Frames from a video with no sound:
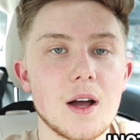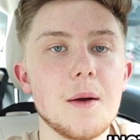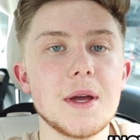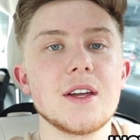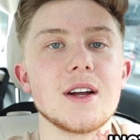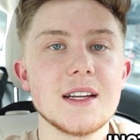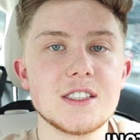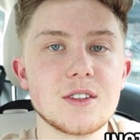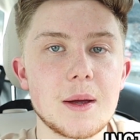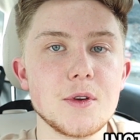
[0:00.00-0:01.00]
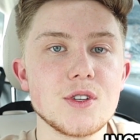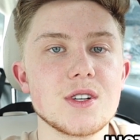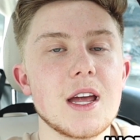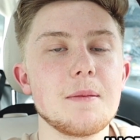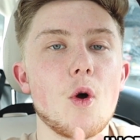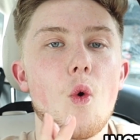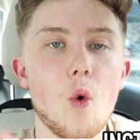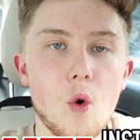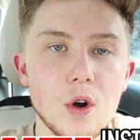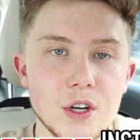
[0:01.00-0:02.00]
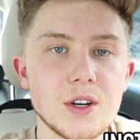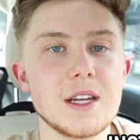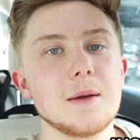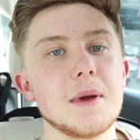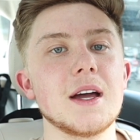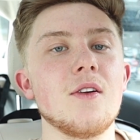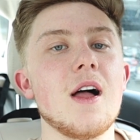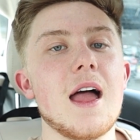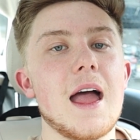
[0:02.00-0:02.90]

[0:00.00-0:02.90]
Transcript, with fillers: Comment your Instagram username or your email,